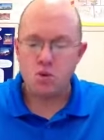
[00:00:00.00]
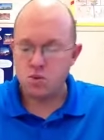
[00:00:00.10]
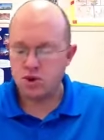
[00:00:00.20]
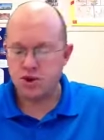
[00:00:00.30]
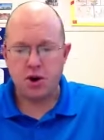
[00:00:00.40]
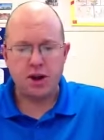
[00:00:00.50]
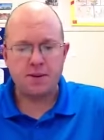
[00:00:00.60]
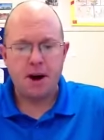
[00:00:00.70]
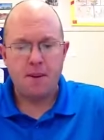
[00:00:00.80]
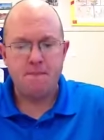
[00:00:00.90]
We're starting
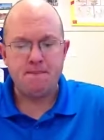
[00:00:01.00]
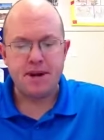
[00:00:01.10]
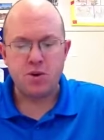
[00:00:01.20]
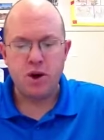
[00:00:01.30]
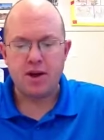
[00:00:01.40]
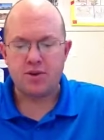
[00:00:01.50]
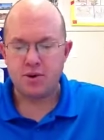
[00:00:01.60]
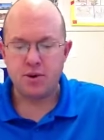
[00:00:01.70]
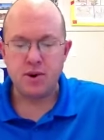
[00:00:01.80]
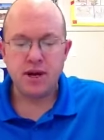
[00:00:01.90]
about midway
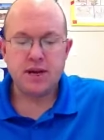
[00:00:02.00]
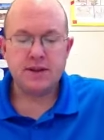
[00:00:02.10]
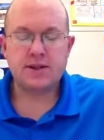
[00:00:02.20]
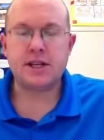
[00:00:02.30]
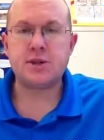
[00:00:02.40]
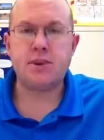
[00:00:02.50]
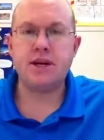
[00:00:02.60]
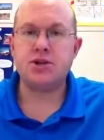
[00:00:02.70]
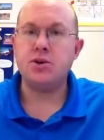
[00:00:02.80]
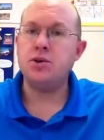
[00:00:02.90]
through the sixth
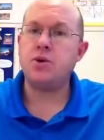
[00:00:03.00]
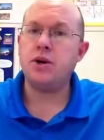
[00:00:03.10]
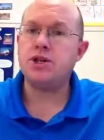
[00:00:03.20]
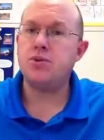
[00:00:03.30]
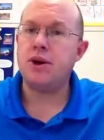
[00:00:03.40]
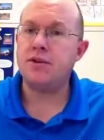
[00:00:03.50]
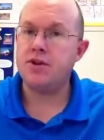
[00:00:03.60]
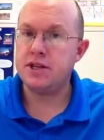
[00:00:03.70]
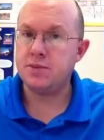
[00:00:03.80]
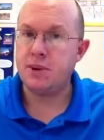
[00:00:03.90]
page. The only question we have
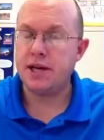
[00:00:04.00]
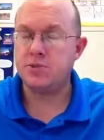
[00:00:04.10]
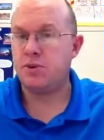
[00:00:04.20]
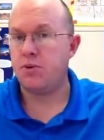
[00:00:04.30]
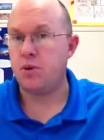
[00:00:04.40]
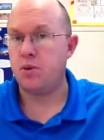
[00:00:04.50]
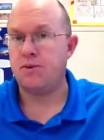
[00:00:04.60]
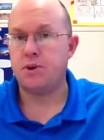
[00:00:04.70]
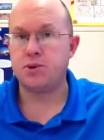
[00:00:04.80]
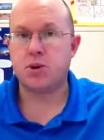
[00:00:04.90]
on this page before we
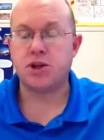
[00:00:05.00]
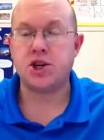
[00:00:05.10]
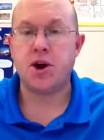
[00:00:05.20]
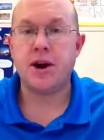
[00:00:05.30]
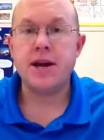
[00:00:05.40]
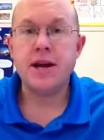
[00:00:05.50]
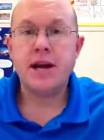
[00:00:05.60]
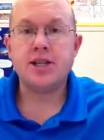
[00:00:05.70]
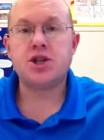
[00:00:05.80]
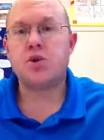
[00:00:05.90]
flip to our chart
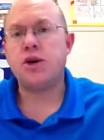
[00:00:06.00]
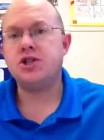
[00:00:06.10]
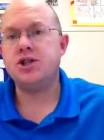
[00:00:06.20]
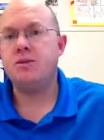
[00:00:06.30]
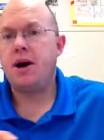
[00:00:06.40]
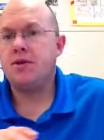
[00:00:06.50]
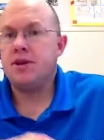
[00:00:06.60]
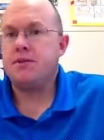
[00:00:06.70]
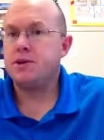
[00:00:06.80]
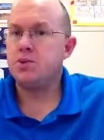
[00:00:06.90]
is the question about the
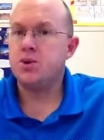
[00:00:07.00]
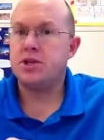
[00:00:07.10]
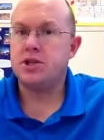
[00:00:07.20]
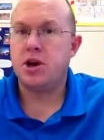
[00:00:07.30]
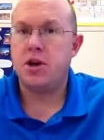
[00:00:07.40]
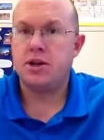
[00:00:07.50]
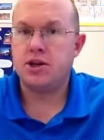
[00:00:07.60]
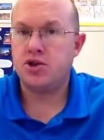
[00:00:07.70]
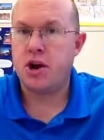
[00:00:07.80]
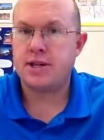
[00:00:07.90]
difference between Stalin
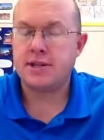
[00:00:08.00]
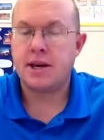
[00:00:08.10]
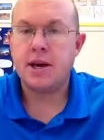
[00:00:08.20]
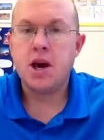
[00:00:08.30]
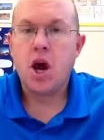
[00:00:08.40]
and Trotsky.